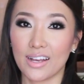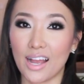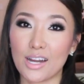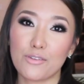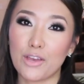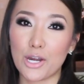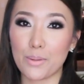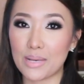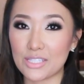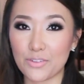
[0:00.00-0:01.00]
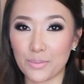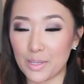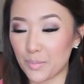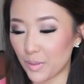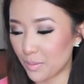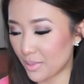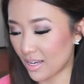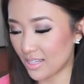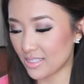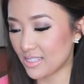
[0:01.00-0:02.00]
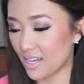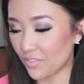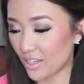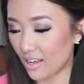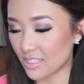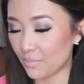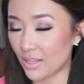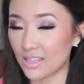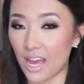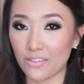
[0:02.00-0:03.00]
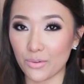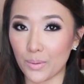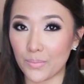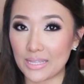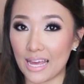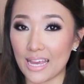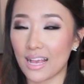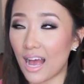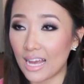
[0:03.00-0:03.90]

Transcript: kind of hit or miss for people because it's definitely not something that everyone would like.